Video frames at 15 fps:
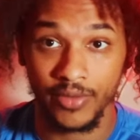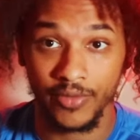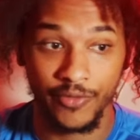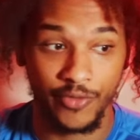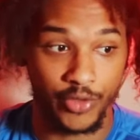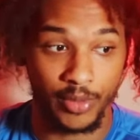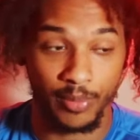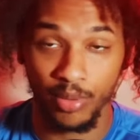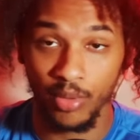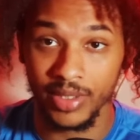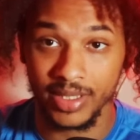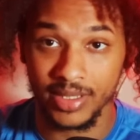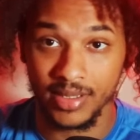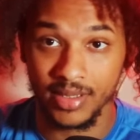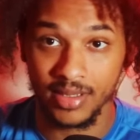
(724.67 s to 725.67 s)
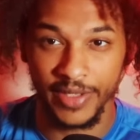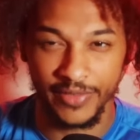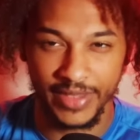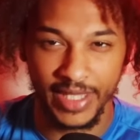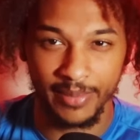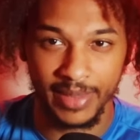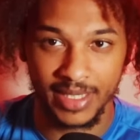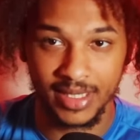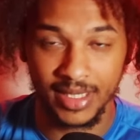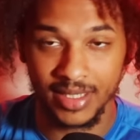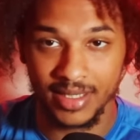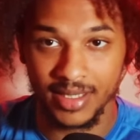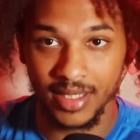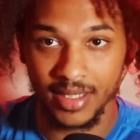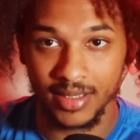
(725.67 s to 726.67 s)
for the points, if that makes
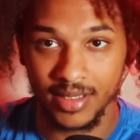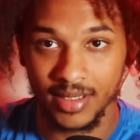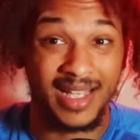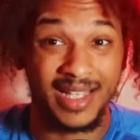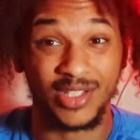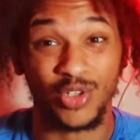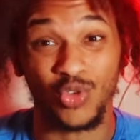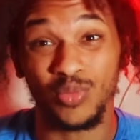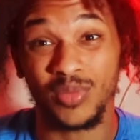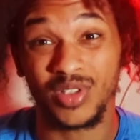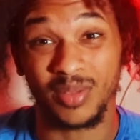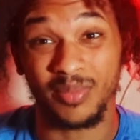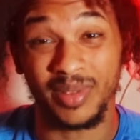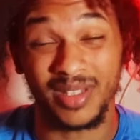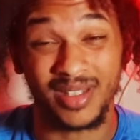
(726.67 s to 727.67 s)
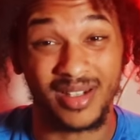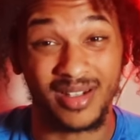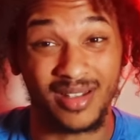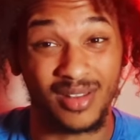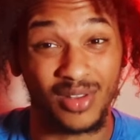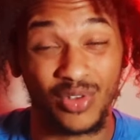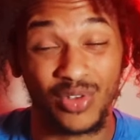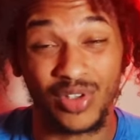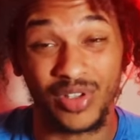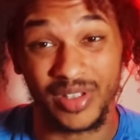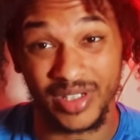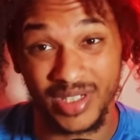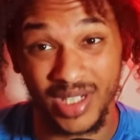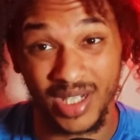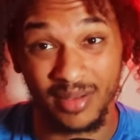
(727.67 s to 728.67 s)
any sense. And so Umar's ability to learn on
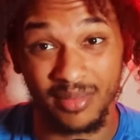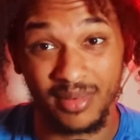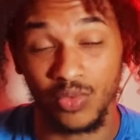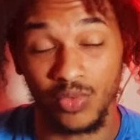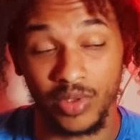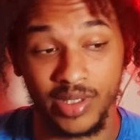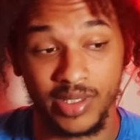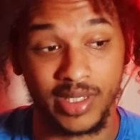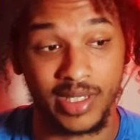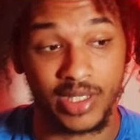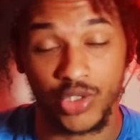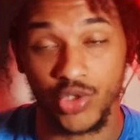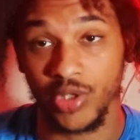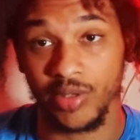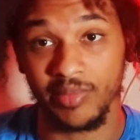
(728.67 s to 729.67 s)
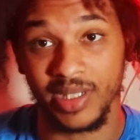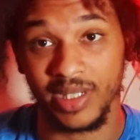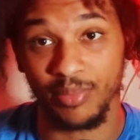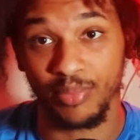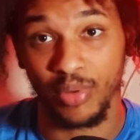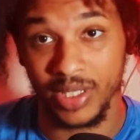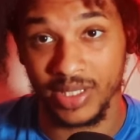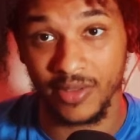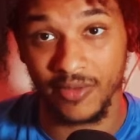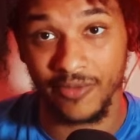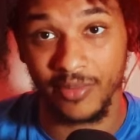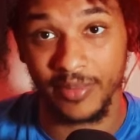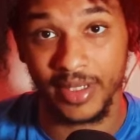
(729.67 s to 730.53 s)
the job was extremely impressive for